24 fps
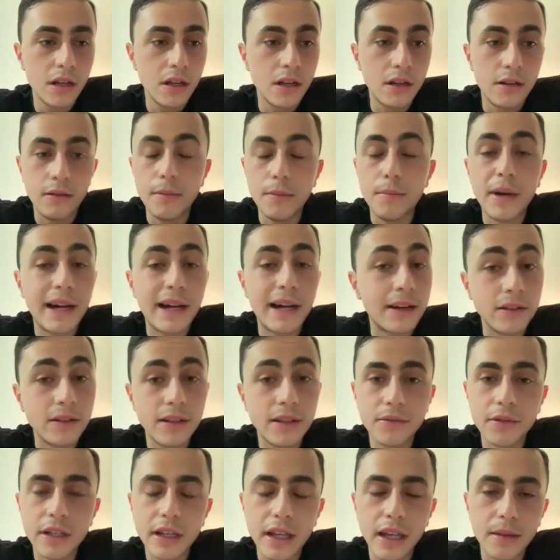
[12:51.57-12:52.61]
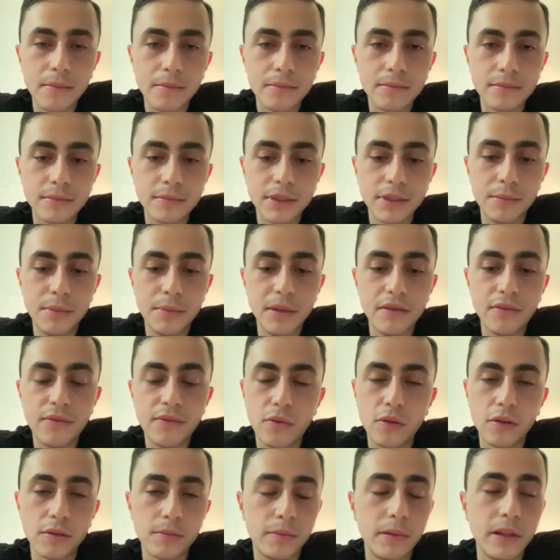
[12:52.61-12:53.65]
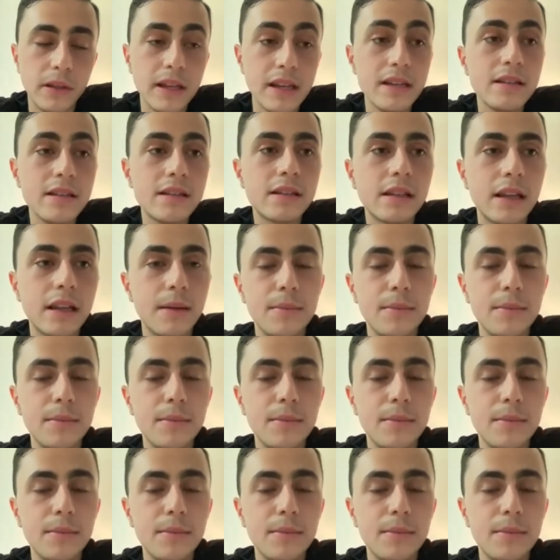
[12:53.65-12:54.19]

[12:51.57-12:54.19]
we battled every game to be in fourth place.